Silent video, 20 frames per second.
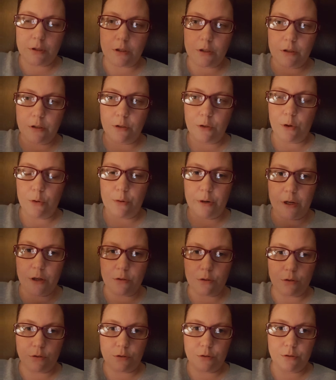
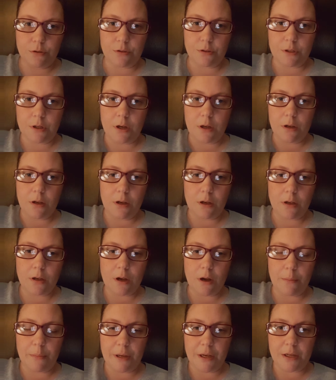colonials
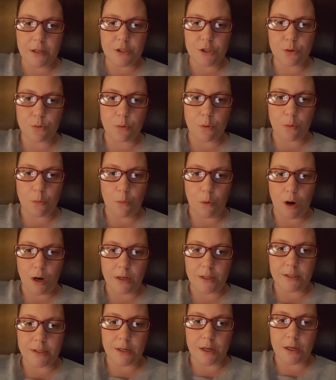coming into
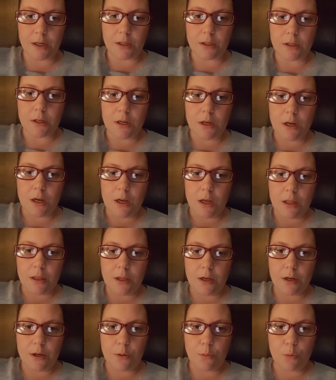Rwanda,
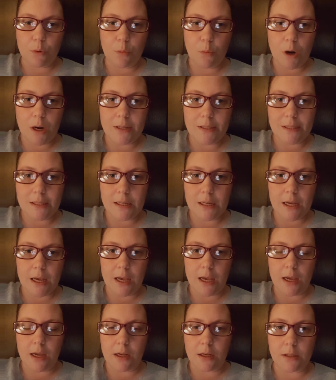the Rwandan
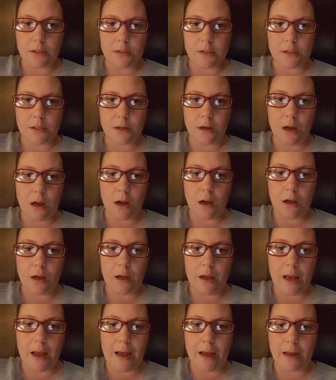kings
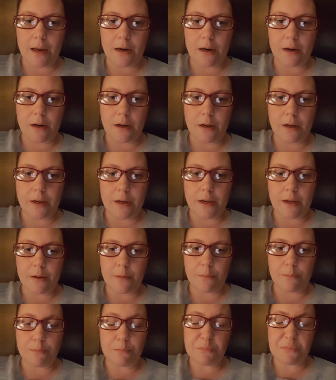had
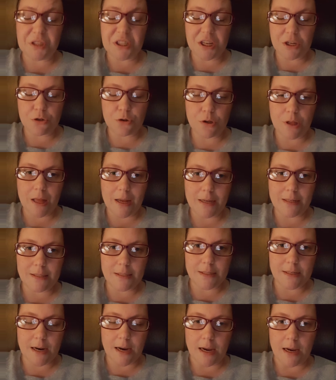a centralized
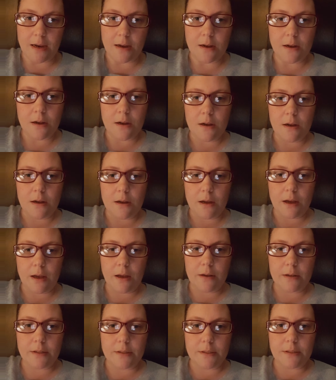state
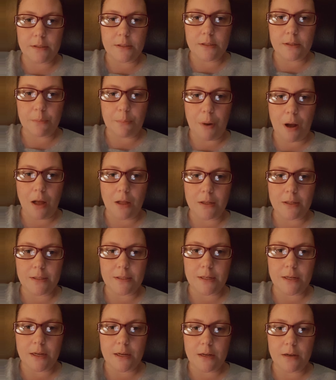and
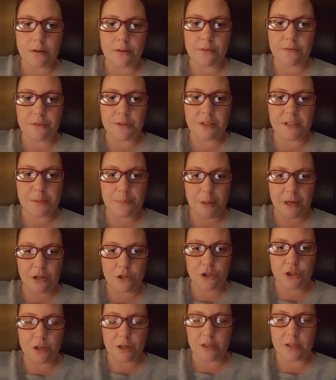policy of
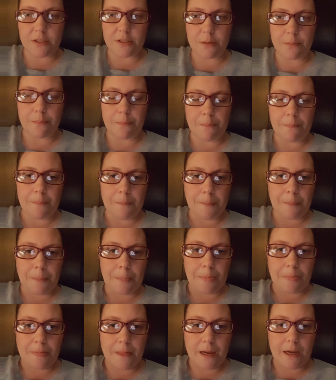expansionism.
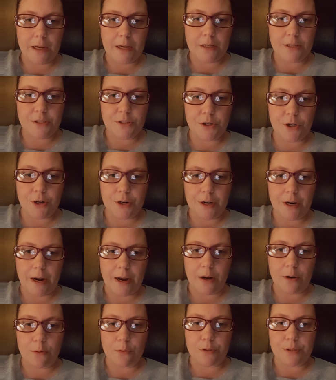They started
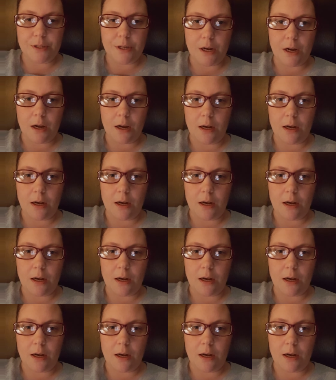out